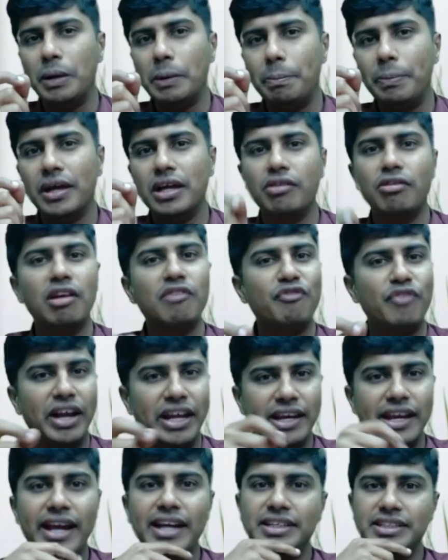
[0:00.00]
prepare our
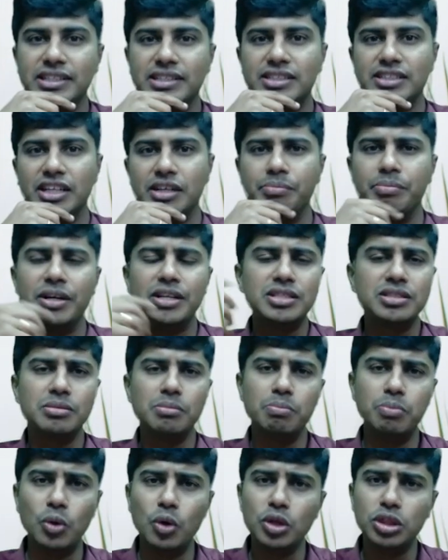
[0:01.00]
financial statements,
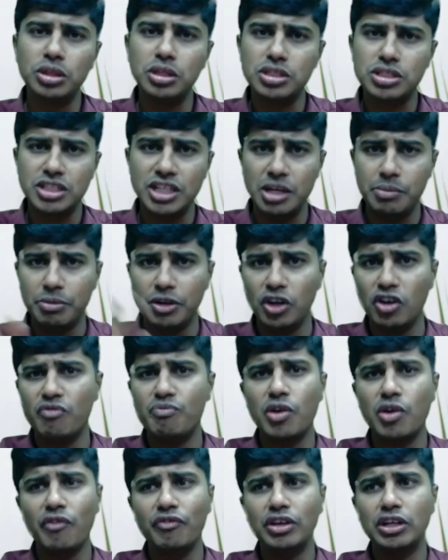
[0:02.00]
both statement
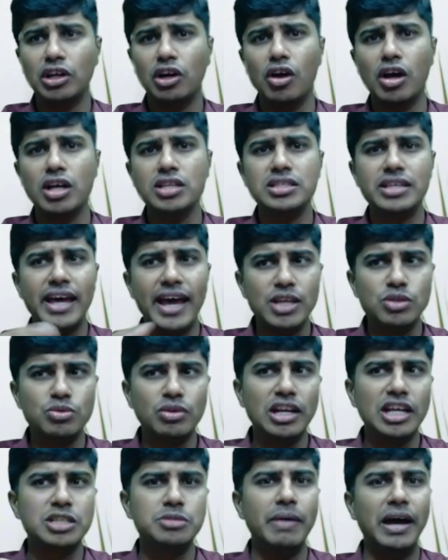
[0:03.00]
of profit or loss as
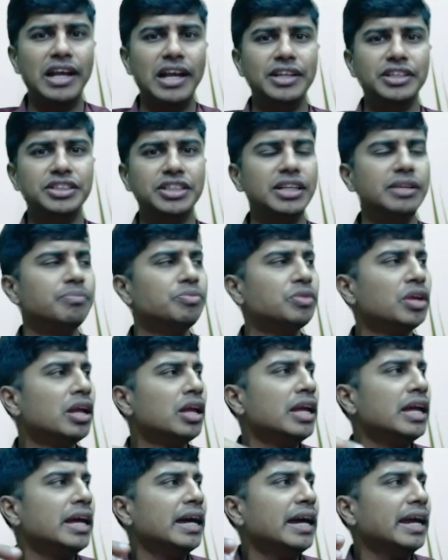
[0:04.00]
well as balance sheet,
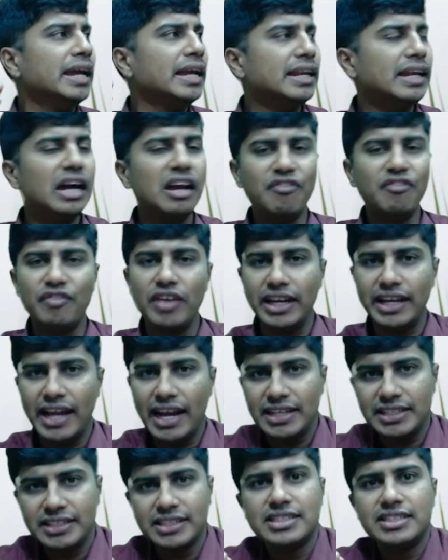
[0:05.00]
in our
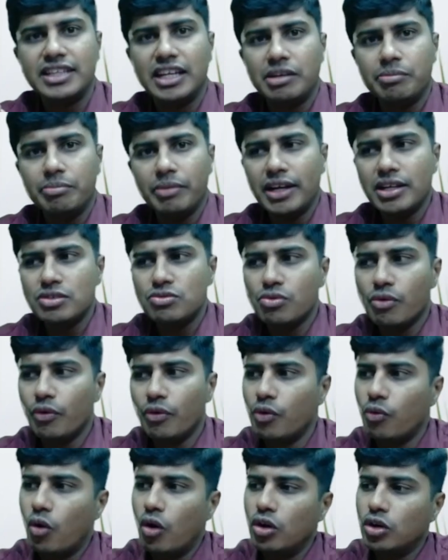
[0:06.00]
financial statements, we
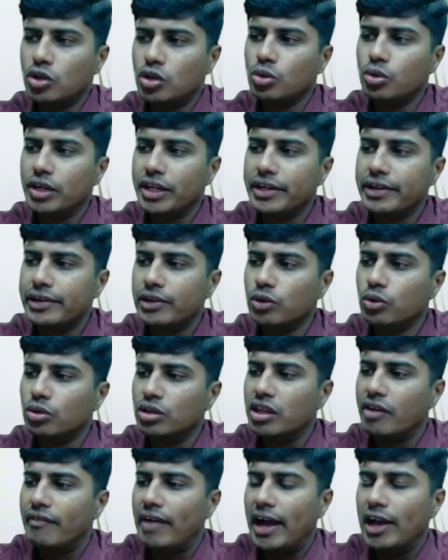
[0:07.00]
would want to
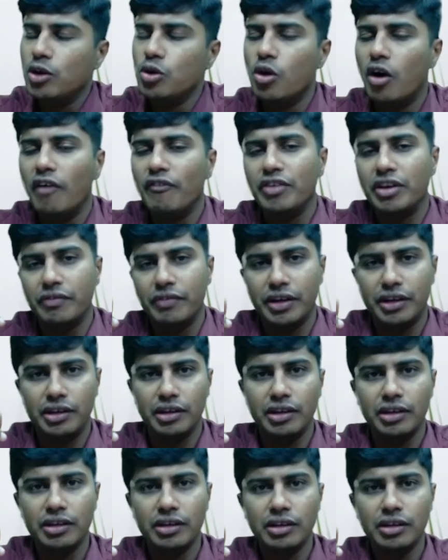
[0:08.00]
include the value of
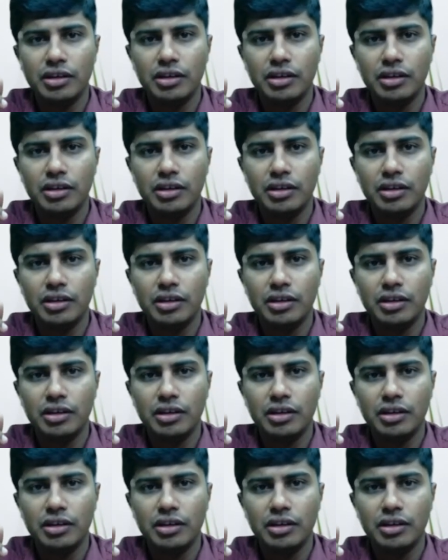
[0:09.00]
inventory.